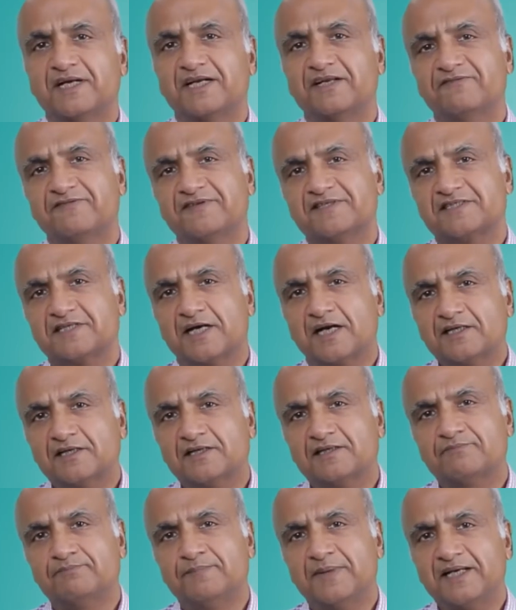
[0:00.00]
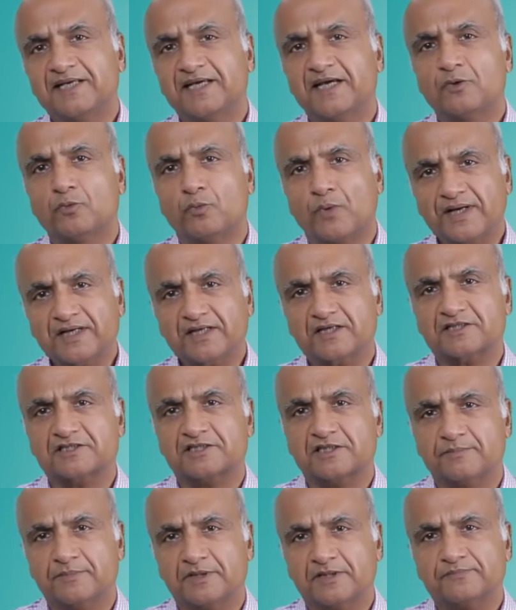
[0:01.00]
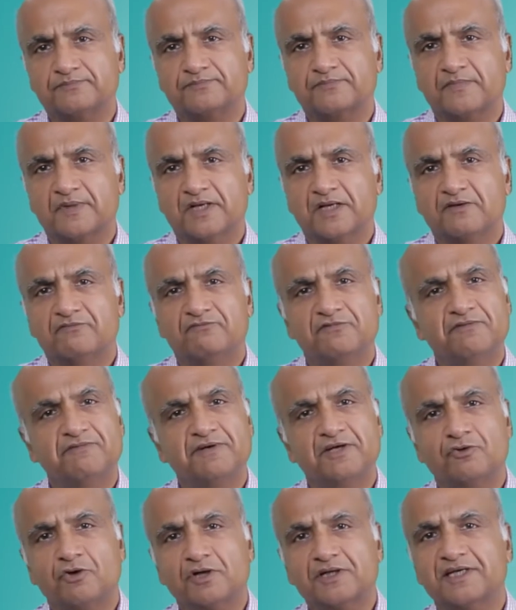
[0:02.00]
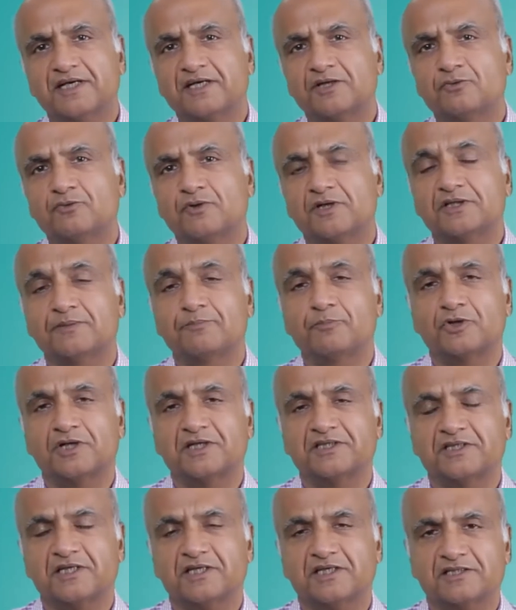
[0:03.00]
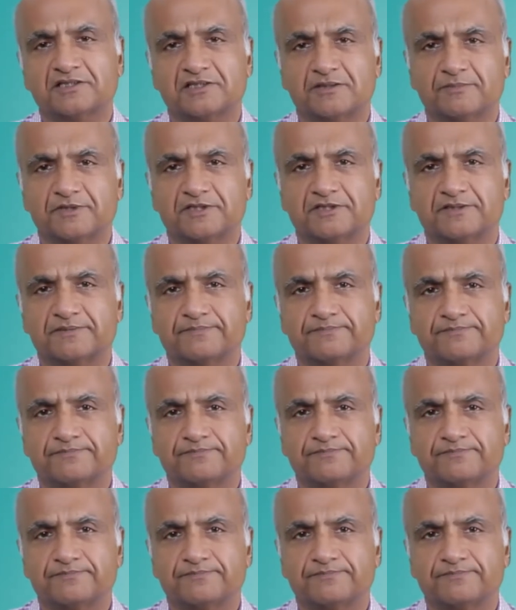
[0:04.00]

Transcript: that if we started milking one customer, we will not get to other potential customers.